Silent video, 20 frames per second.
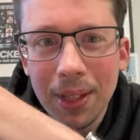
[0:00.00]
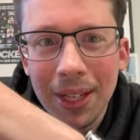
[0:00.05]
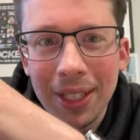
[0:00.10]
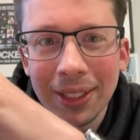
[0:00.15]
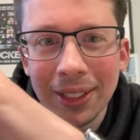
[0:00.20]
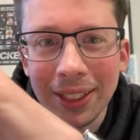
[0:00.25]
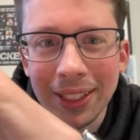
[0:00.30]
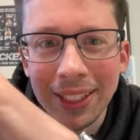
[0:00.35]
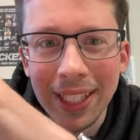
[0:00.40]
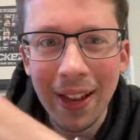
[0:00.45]

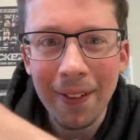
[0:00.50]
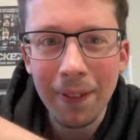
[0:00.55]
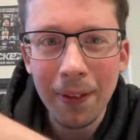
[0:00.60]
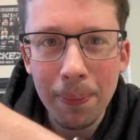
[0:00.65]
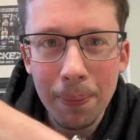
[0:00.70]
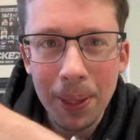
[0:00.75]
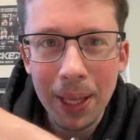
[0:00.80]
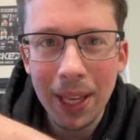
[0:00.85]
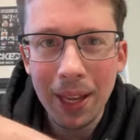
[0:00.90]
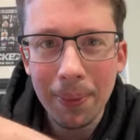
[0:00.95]

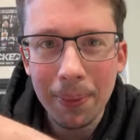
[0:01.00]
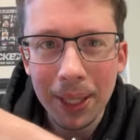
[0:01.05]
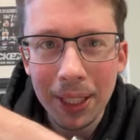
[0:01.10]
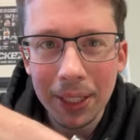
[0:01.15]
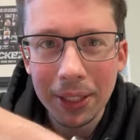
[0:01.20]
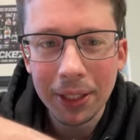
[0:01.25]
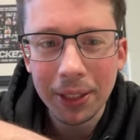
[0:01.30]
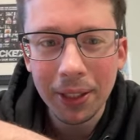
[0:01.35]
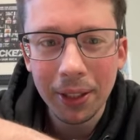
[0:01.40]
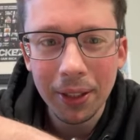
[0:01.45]
7 p.m.
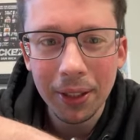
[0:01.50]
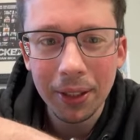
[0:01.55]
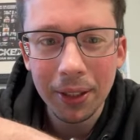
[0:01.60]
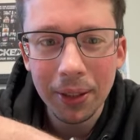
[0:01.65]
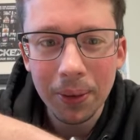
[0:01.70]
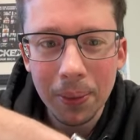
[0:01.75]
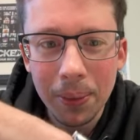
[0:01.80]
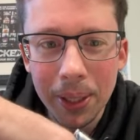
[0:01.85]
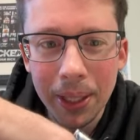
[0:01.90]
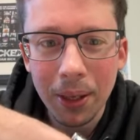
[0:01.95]

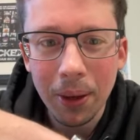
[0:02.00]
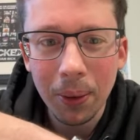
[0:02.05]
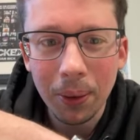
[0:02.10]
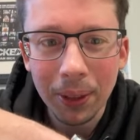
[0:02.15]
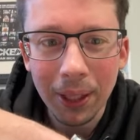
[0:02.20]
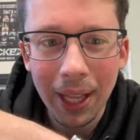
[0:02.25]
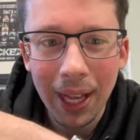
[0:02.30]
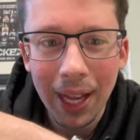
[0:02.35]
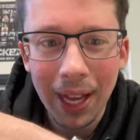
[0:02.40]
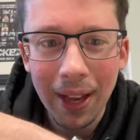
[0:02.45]
Eastern, we go
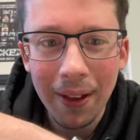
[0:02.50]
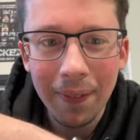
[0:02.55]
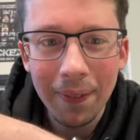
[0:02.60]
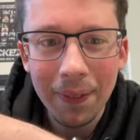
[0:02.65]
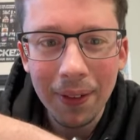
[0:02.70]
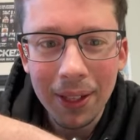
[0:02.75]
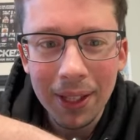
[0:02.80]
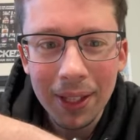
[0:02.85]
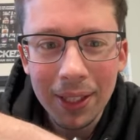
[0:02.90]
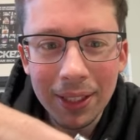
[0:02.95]
live.
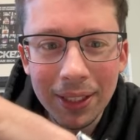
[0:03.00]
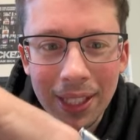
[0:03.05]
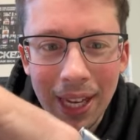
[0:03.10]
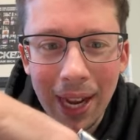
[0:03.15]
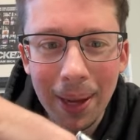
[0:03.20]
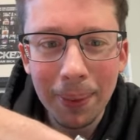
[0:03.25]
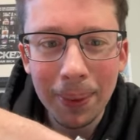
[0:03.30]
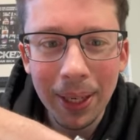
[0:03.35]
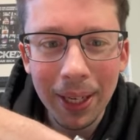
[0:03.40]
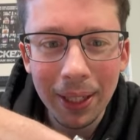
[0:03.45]

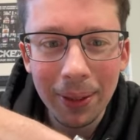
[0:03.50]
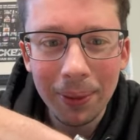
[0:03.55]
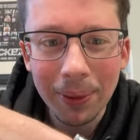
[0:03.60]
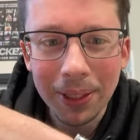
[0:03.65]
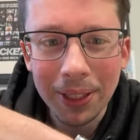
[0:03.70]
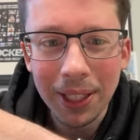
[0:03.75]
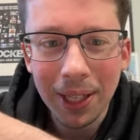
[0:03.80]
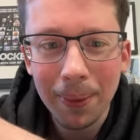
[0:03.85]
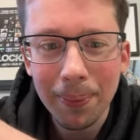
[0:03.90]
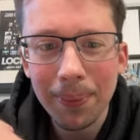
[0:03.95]
Dominic,
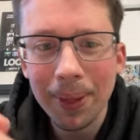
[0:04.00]
what's up,